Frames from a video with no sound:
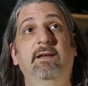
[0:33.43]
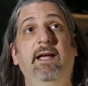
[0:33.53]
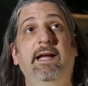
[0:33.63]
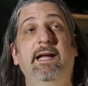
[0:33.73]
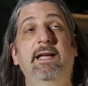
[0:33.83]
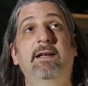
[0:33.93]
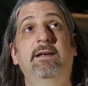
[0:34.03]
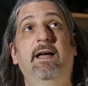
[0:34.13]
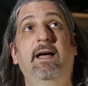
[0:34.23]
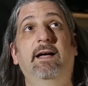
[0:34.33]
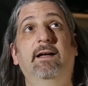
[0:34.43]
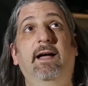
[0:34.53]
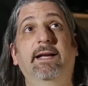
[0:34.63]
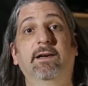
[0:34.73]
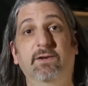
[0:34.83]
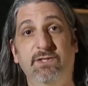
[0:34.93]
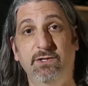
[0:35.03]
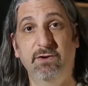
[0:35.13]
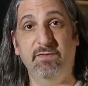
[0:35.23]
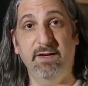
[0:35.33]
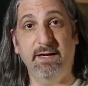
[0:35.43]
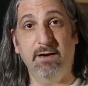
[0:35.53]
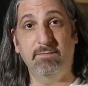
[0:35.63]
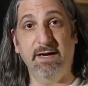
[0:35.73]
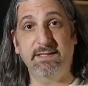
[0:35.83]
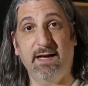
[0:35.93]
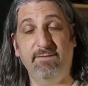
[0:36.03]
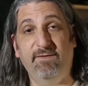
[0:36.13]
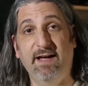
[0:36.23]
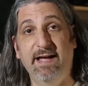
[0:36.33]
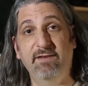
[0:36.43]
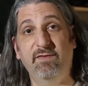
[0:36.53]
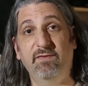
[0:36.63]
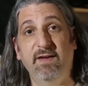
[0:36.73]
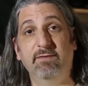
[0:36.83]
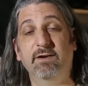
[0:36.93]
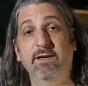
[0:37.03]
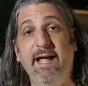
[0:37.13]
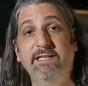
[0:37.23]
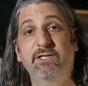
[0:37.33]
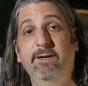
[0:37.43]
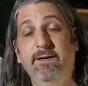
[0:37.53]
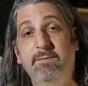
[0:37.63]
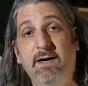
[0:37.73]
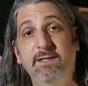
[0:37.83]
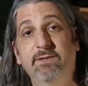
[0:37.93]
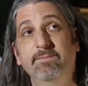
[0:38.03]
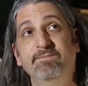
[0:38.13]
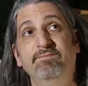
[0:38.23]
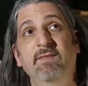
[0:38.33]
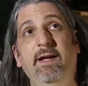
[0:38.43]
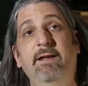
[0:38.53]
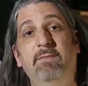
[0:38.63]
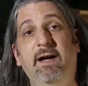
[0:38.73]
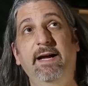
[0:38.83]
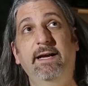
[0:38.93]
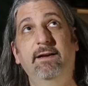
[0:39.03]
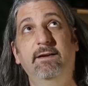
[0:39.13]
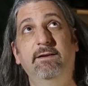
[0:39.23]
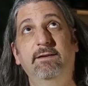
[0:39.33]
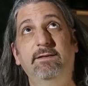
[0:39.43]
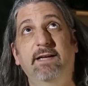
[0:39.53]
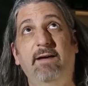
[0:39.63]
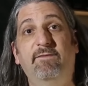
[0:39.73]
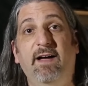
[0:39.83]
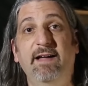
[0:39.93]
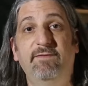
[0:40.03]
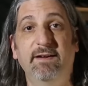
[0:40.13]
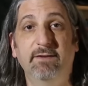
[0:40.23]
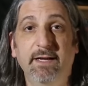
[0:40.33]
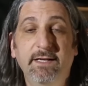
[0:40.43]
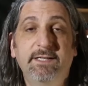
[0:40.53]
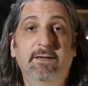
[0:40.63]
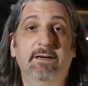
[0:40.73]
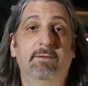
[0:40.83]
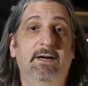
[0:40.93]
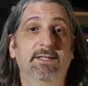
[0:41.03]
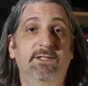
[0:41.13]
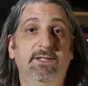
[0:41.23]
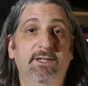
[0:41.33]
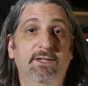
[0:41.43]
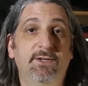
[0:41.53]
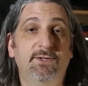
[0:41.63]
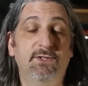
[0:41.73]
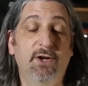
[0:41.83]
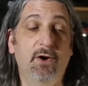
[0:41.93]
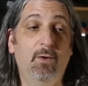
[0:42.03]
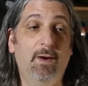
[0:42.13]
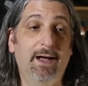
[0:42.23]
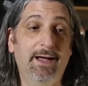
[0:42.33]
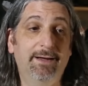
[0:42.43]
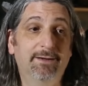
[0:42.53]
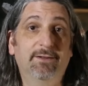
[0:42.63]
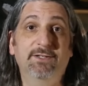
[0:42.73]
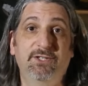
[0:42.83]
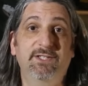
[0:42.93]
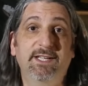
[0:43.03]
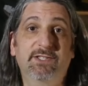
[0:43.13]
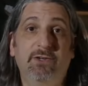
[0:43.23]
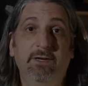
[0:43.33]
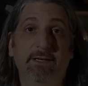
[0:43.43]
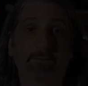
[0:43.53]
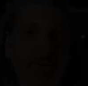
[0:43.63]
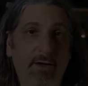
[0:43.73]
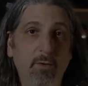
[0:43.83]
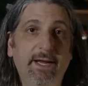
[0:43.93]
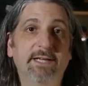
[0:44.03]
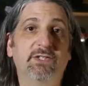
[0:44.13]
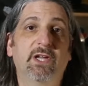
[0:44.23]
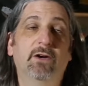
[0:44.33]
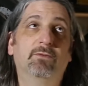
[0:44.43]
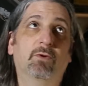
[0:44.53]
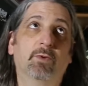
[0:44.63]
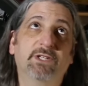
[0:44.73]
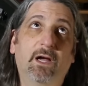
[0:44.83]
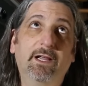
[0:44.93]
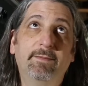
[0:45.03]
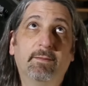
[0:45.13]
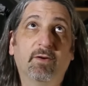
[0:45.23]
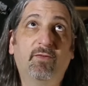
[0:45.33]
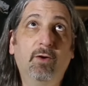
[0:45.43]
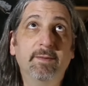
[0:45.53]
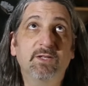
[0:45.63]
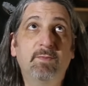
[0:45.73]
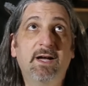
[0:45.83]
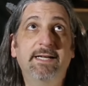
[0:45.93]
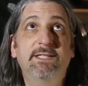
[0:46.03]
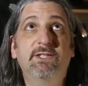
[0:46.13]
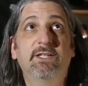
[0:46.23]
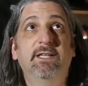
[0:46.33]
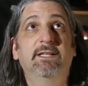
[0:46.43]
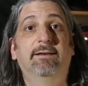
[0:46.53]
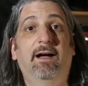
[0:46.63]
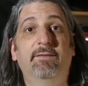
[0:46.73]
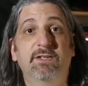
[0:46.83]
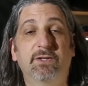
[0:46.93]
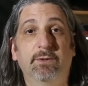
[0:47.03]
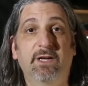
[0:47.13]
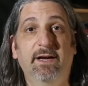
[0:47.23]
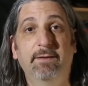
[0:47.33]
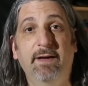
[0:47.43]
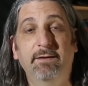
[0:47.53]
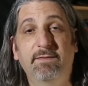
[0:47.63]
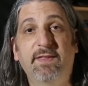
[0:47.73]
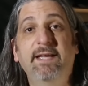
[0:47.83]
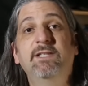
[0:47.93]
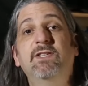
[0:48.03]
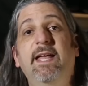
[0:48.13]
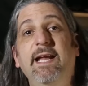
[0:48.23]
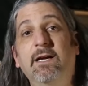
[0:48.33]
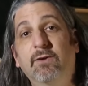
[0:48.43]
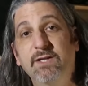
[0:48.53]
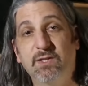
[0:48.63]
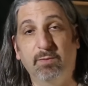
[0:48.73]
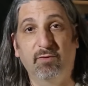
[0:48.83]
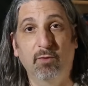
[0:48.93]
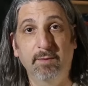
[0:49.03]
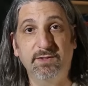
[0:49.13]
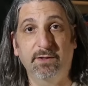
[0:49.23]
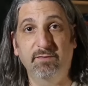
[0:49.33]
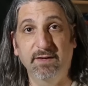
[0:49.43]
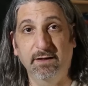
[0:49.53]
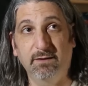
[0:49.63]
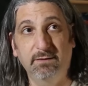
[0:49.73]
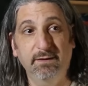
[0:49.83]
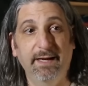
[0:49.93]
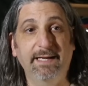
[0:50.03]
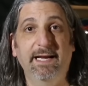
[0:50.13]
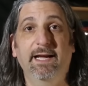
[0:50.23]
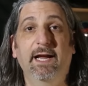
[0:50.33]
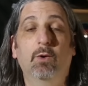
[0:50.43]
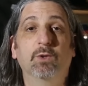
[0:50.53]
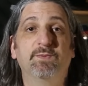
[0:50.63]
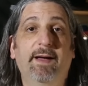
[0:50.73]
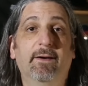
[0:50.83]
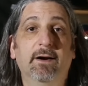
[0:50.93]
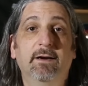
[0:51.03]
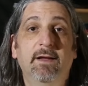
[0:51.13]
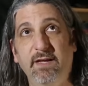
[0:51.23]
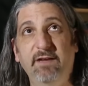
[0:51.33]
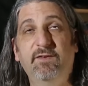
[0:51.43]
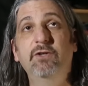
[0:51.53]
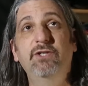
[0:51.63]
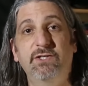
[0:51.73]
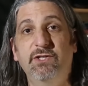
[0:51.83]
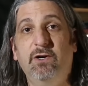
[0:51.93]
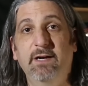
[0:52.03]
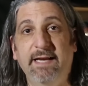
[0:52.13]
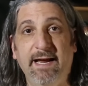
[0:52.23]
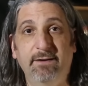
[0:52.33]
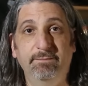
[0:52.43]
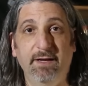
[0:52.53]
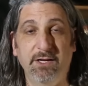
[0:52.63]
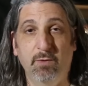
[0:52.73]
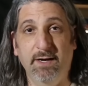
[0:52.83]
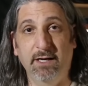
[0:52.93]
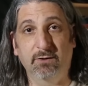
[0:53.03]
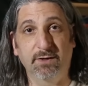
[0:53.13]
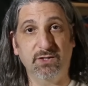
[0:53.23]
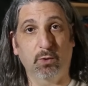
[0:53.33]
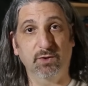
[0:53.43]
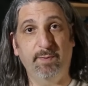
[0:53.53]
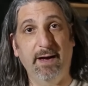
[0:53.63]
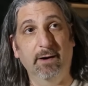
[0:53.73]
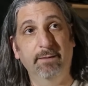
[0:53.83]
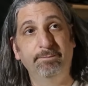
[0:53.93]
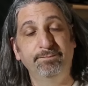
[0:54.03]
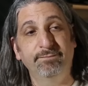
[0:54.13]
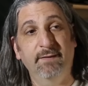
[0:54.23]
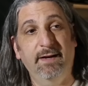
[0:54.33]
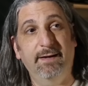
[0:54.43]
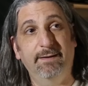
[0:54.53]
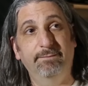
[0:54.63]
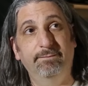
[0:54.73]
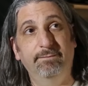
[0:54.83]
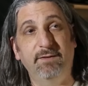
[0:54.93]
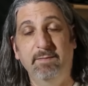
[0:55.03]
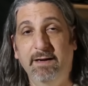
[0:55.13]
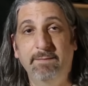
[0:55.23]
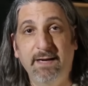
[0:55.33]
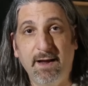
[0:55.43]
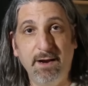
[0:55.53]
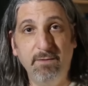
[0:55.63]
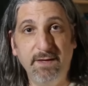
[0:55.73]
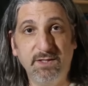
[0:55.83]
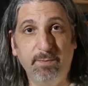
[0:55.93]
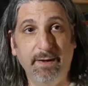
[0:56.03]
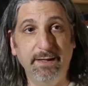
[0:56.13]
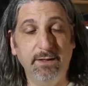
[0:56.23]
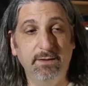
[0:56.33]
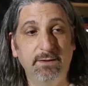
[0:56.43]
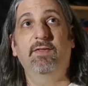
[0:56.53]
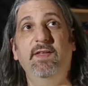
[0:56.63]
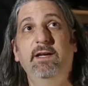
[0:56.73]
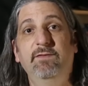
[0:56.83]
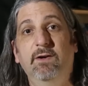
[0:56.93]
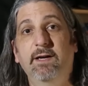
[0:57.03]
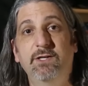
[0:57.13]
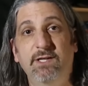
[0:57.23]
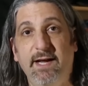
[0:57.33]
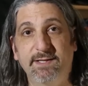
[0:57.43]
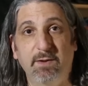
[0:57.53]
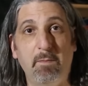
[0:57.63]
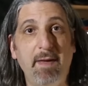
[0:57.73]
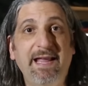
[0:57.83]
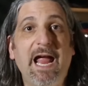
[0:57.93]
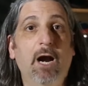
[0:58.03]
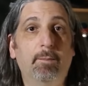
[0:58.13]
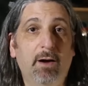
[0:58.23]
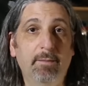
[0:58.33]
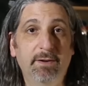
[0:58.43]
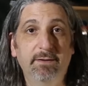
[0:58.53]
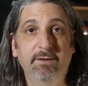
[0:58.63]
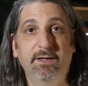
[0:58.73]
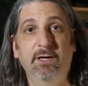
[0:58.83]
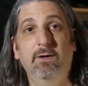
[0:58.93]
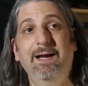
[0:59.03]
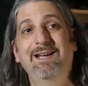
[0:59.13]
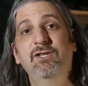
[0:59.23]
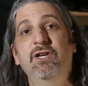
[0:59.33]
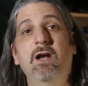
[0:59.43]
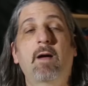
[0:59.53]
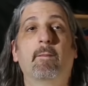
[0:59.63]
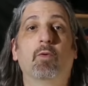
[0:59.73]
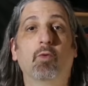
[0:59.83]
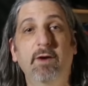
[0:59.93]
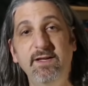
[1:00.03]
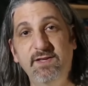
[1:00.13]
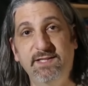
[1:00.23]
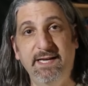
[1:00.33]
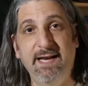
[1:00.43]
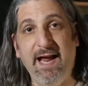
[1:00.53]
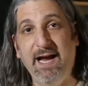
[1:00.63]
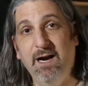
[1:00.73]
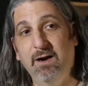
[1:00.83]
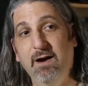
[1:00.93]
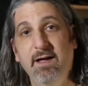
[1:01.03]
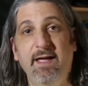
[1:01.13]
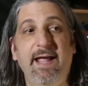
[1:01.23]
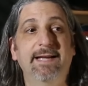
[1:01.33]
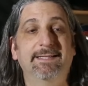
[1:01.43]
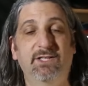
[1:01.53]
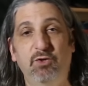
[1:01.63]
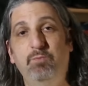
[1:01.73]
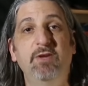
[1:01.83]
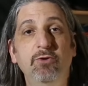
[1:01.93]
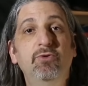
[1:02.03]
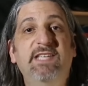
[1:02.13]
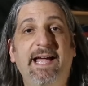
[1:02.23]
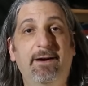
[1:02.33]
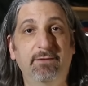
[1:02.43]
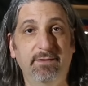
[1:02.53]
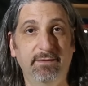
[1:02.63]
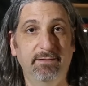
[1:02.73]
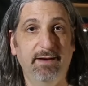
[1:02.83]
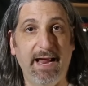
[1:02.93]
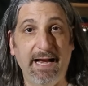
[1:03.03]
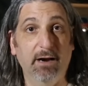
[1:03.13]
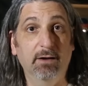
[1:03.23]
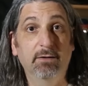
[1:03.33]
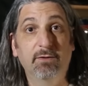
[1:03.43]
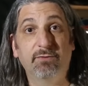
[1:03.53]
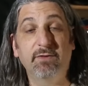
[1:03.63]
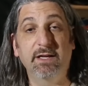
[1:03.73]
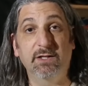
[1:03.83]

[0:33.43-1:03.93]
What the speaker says: and I can also do a video my top 5 favorite exterior mods and my top 5 favorite interior mods. So let's just get started. Okay, so when we're talking about performance mods, obviously we're talking about things that increase the performance on the vehicle, aka horsepower. If you're just starting out and you want to increase horsepower, you may or may not know this, but think of your engine as a big air pump. Your engine breathes in air and spews out air through the